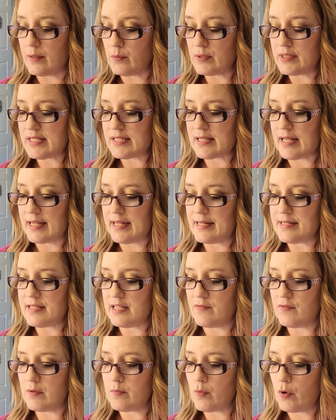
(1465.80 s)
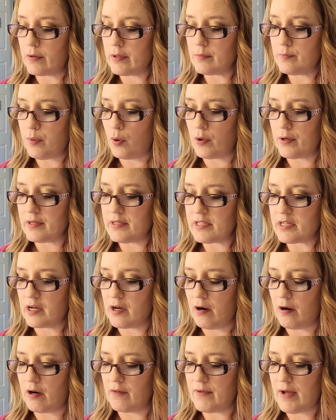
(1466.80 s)
I would say it's even more important
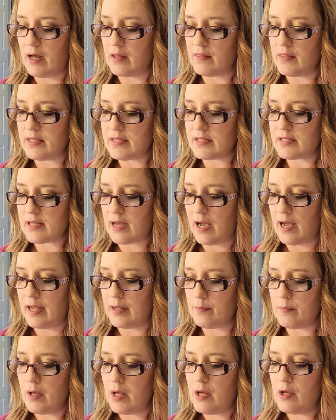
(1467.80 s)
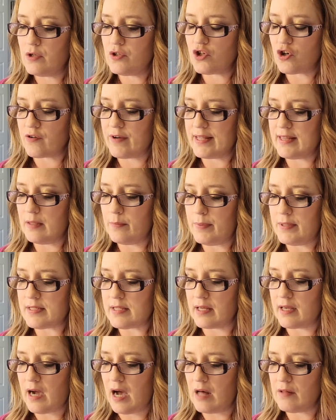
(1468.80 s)
to carve out this time during the
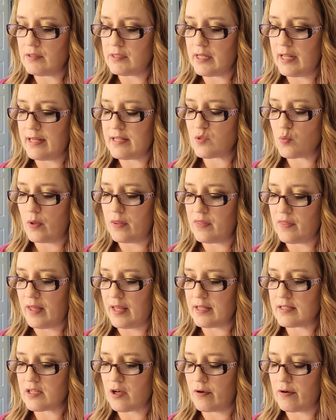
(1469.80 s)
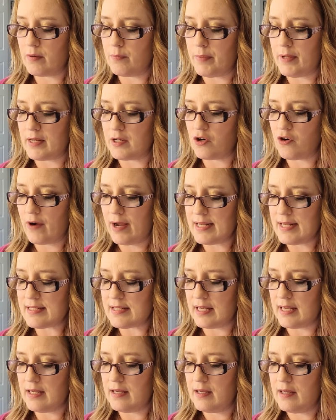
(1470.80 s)
busy holidays when things are a bit
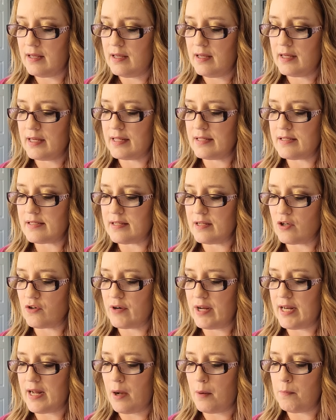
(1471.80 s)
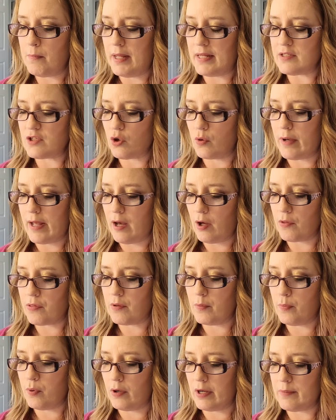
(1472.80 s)
crazy. Consider it a mental
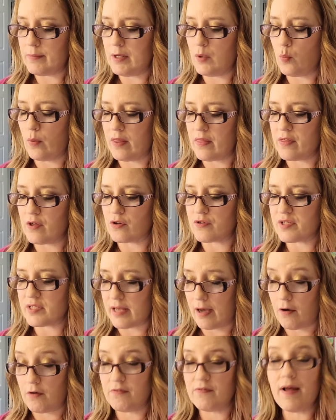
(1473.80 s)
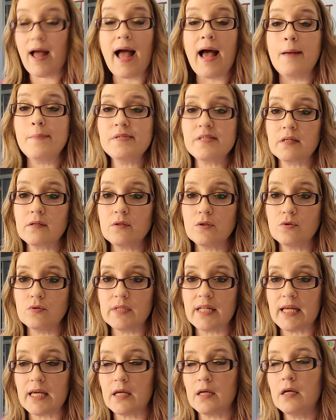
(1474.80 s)
health appointment with yourself.
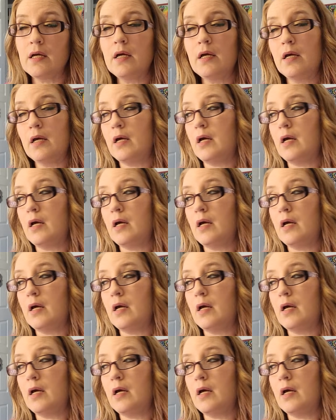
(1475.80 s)
Absolutely.